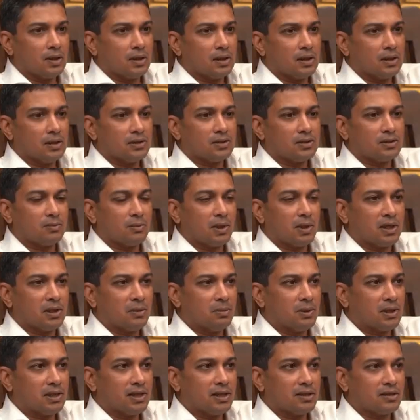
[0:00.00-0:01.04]
It's
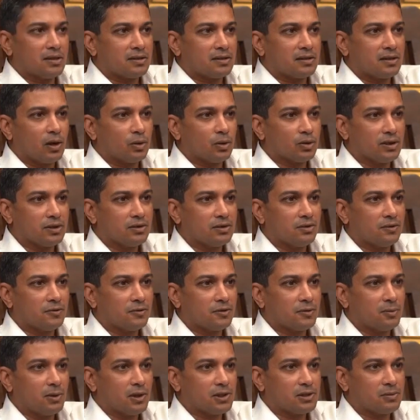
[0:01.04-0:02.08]
multiple things. It's thousands
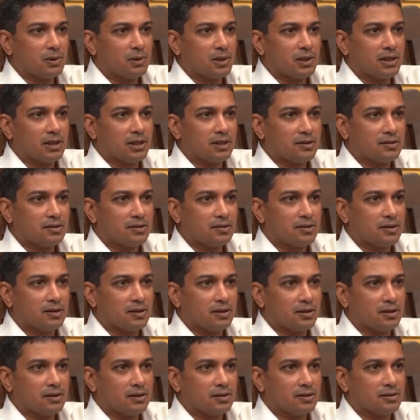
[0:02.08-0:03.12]
of small things
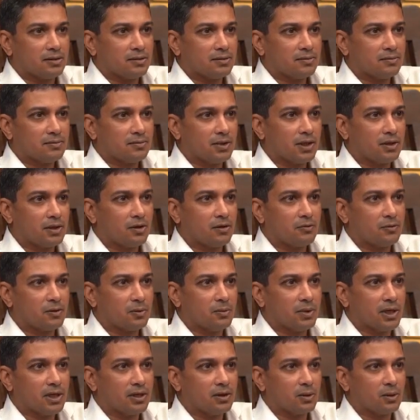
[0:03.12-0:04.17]
that you have
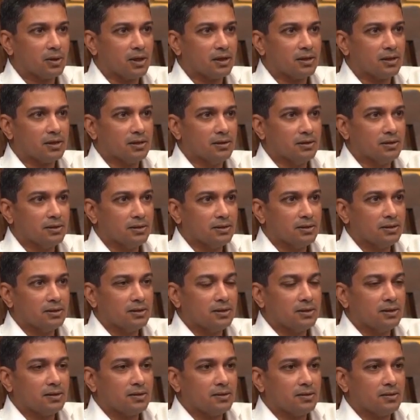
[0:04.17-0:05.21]
to bring together.
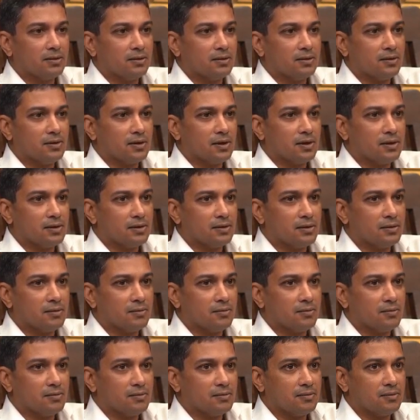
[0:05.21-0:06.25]
Right.
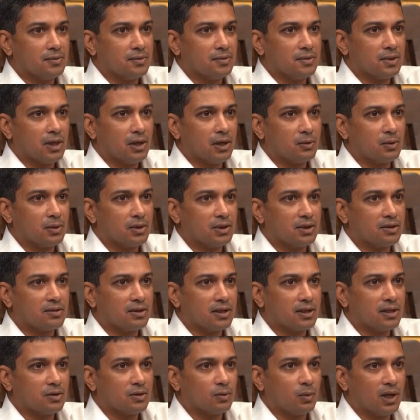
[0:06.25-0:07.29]
I wouldn't
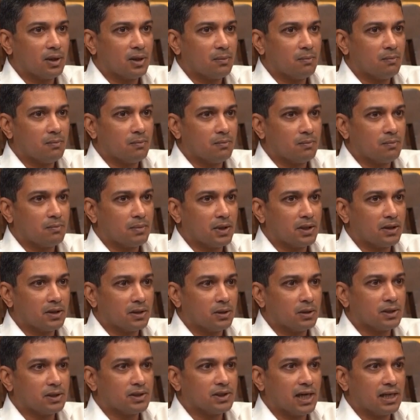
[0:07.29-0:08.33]
say there's one
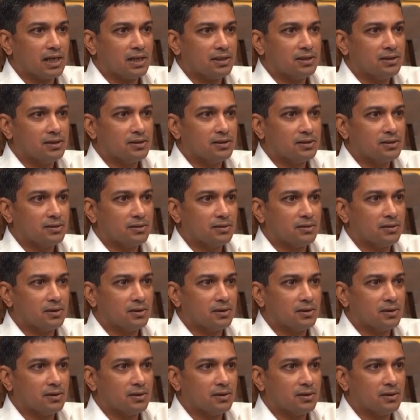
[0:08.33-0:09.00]
particular challenge.